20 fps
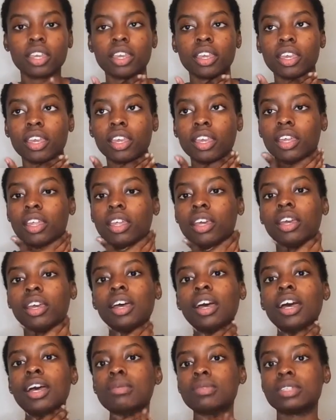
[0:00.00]
and
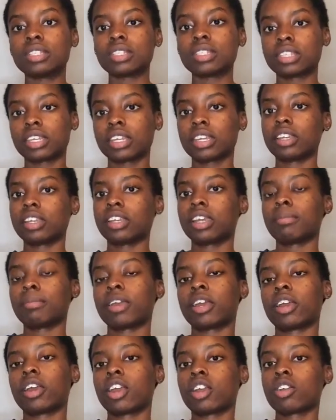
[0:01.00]
I'm just standing there. I'm
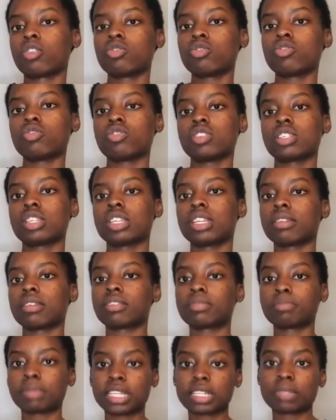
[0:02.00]
like, all right, cool. It's enough
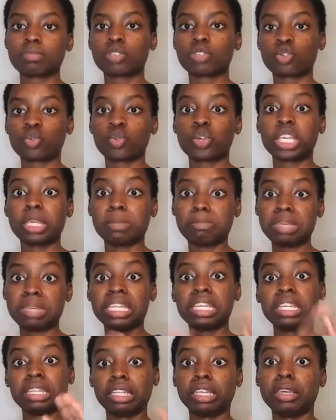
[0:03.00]
space between
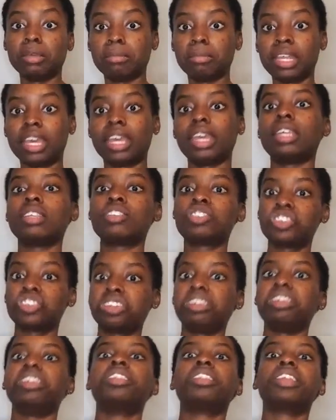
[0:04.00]
me and them that should
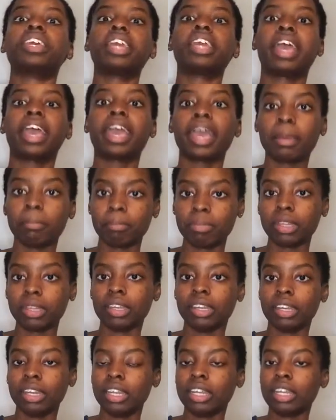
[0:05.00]
anything happen,
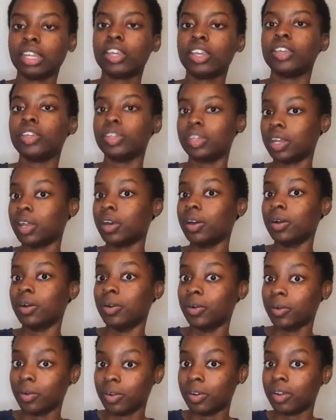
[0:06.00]
you
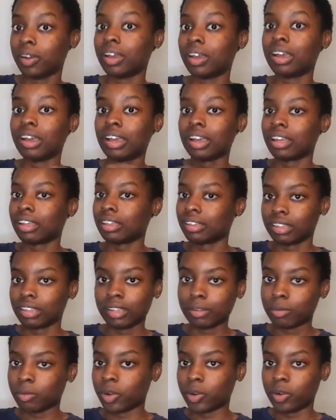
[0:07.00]
know,
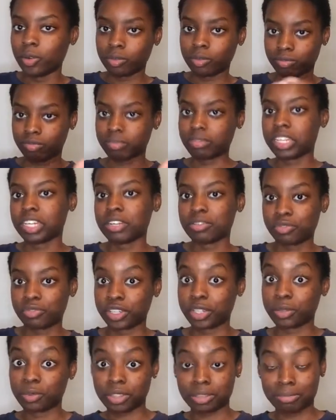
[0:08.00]
it won't
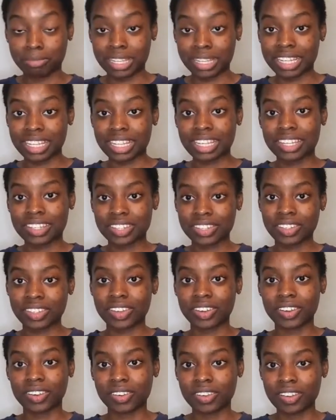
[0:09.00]
interfere with me. So
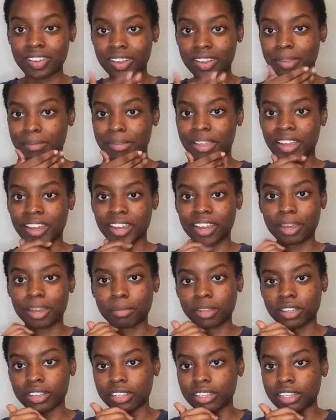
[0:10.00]
I'm like, all right,
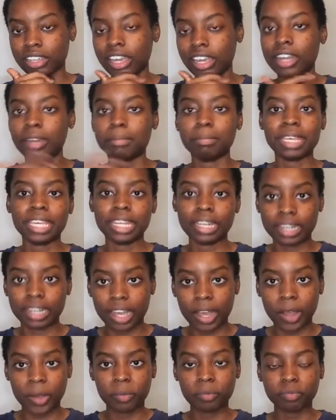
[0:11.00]
I'm good. I done made it
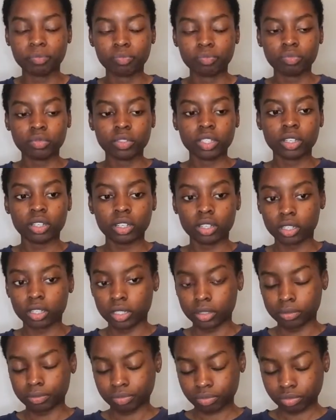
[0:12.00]
out.
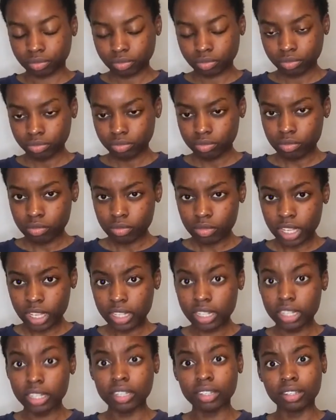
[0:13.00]

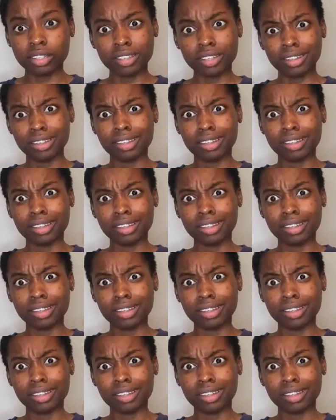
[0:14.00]
And then,